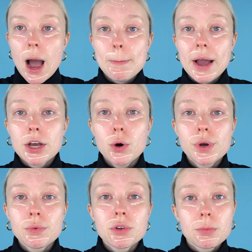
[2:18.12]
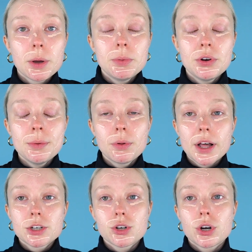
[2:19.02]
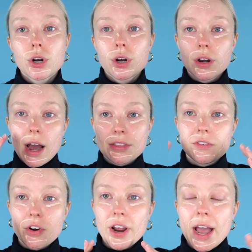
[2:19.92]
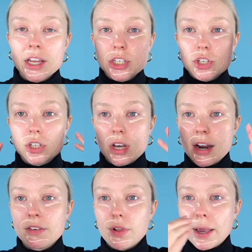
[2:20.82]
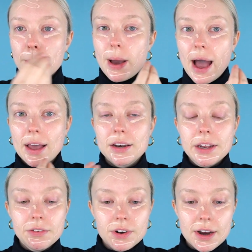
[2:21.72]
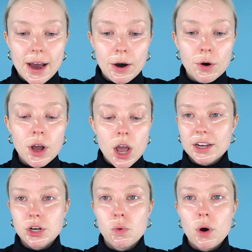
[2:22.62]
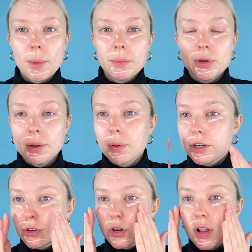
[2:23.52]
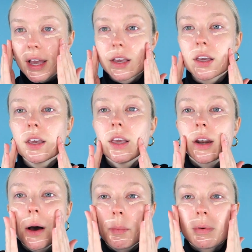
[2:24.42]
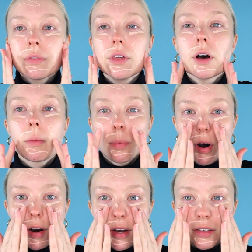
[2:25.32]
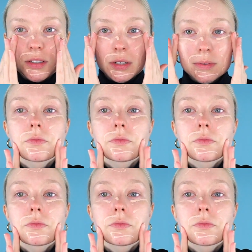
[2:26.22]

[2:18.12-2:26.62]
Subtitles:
I might go in with my beauty blender at the very end to just kind of like pat and even it out. I don't want my beauty blender to like eat up the product.